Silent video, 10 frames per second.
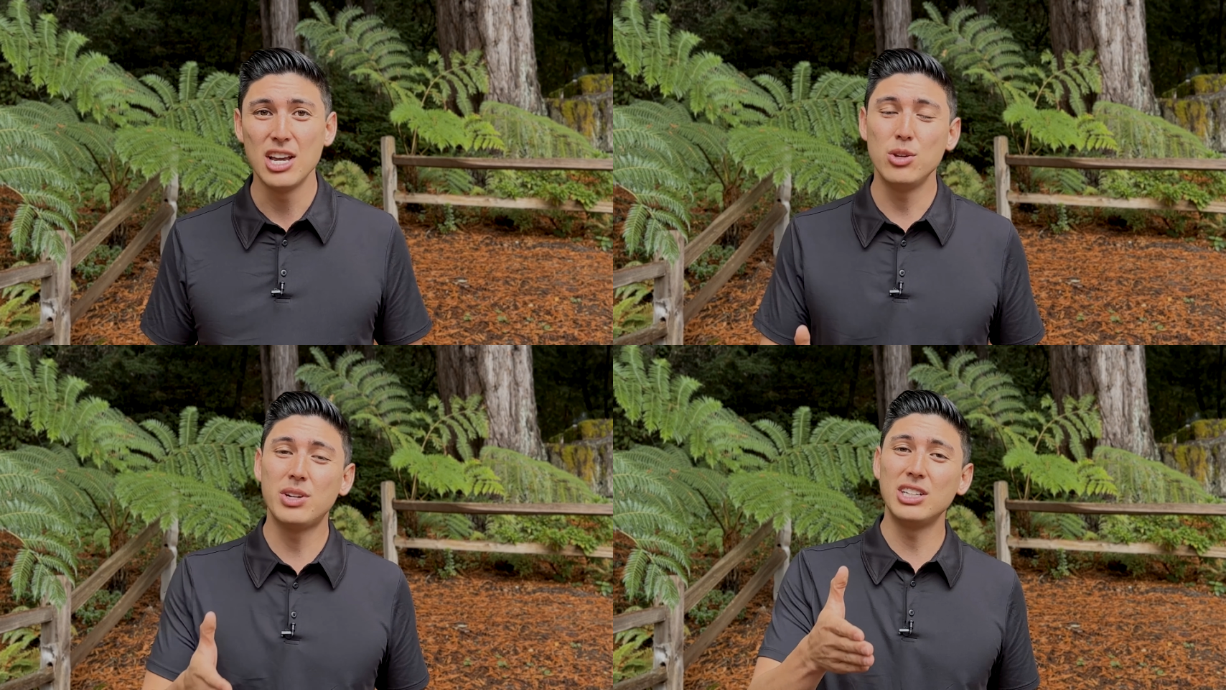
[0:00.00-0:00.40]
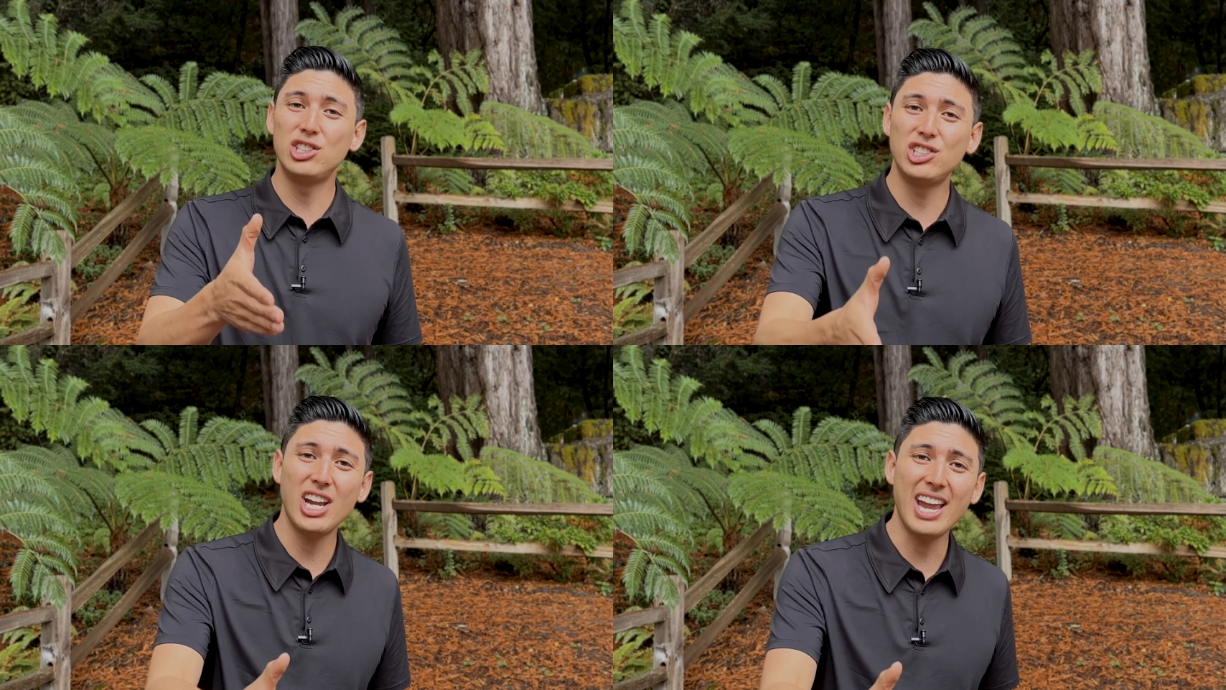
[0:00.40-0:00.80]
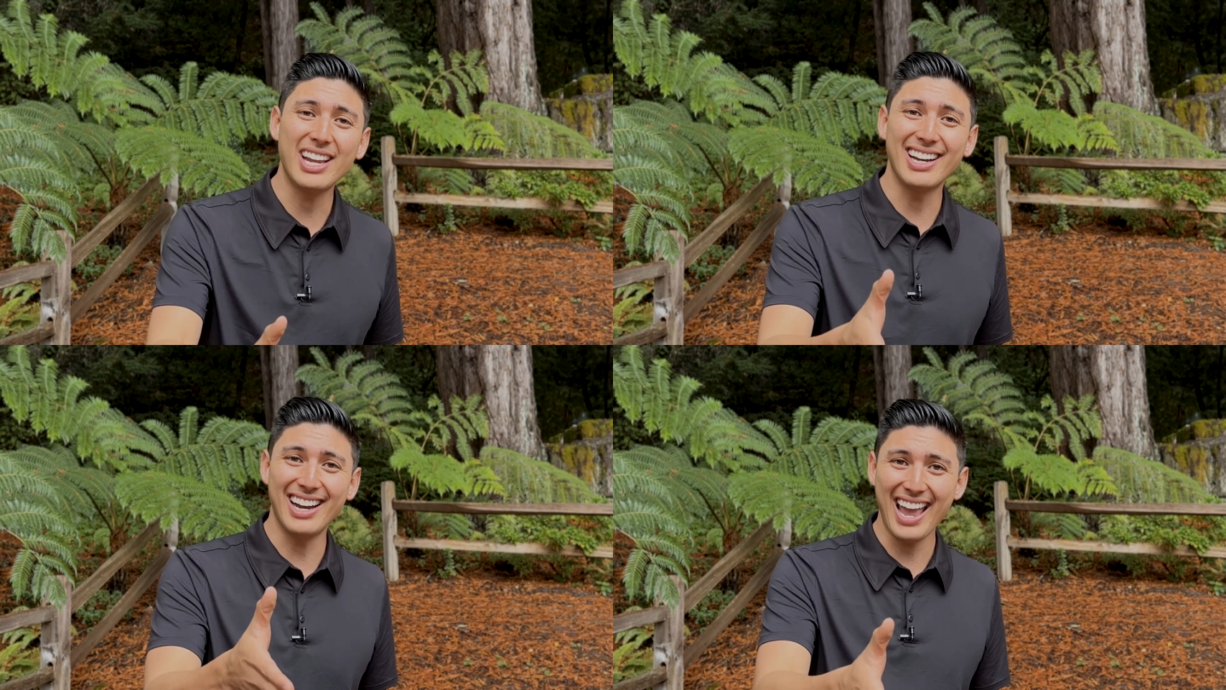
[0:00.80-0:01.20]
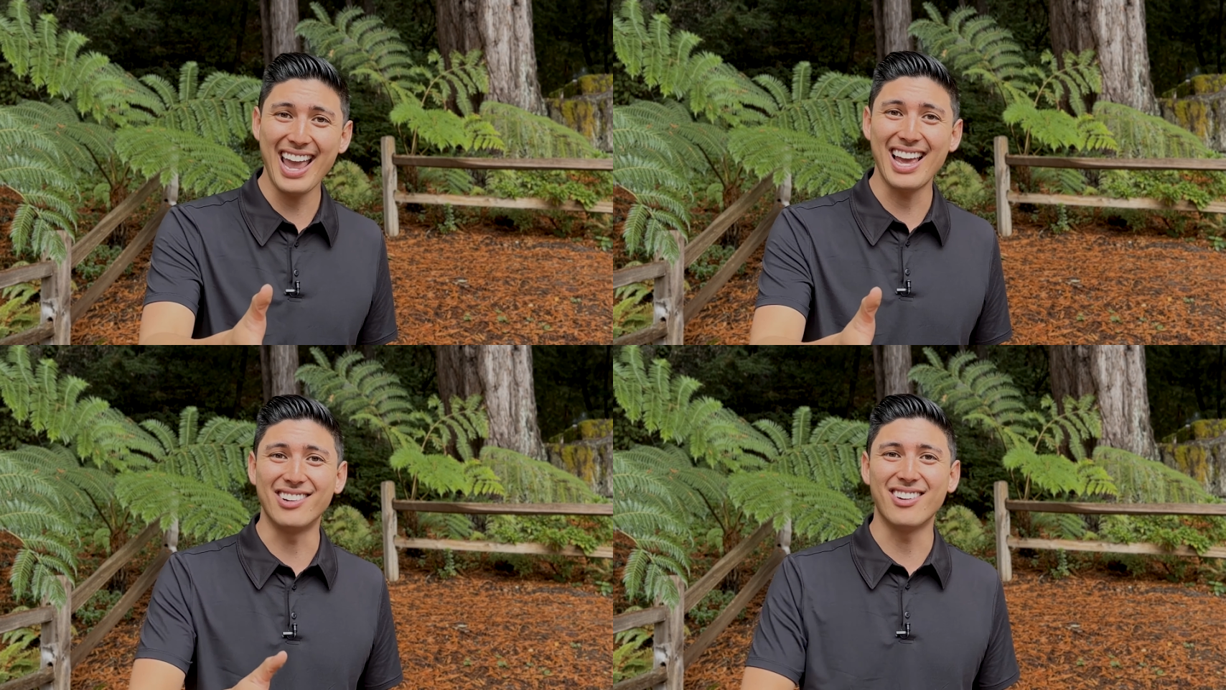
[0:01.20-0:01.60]
You can shake a
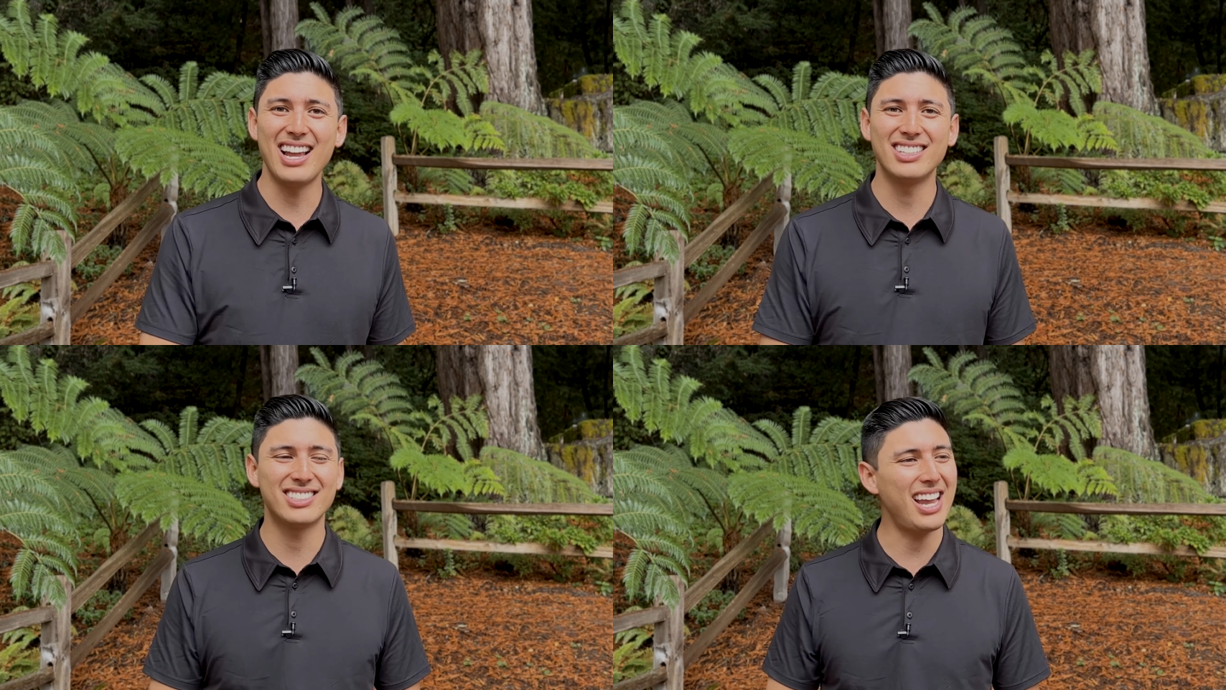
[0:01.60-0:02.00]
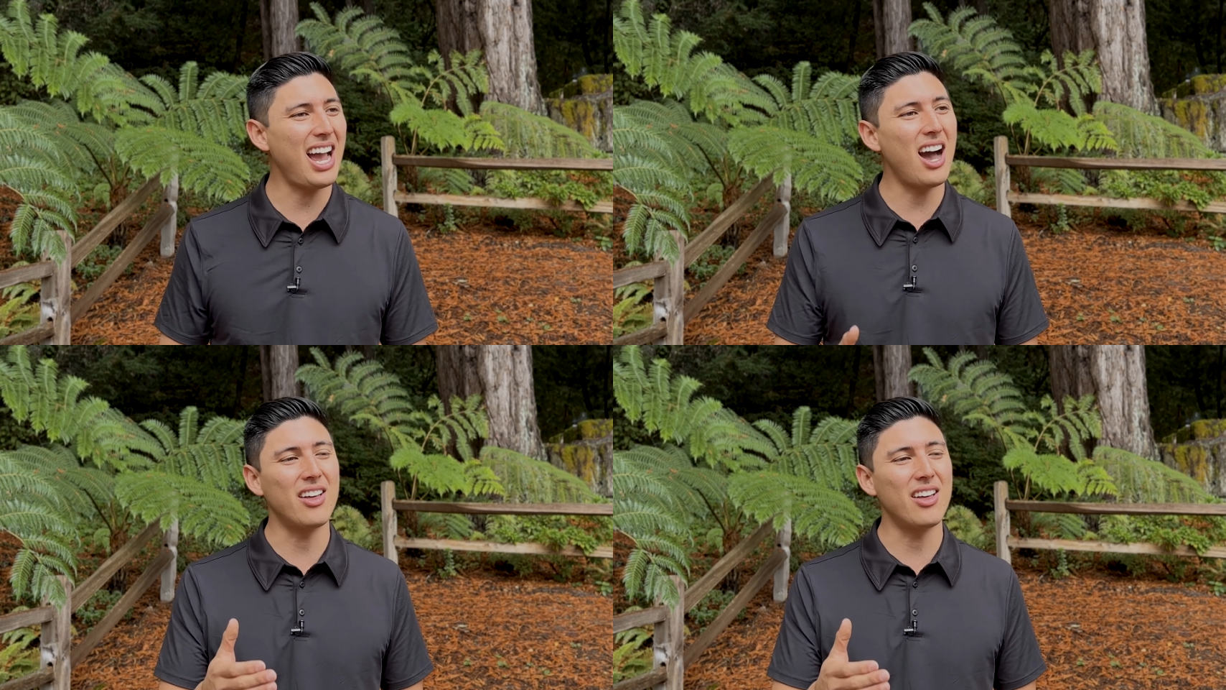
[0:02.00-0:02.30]
hand, right, and say,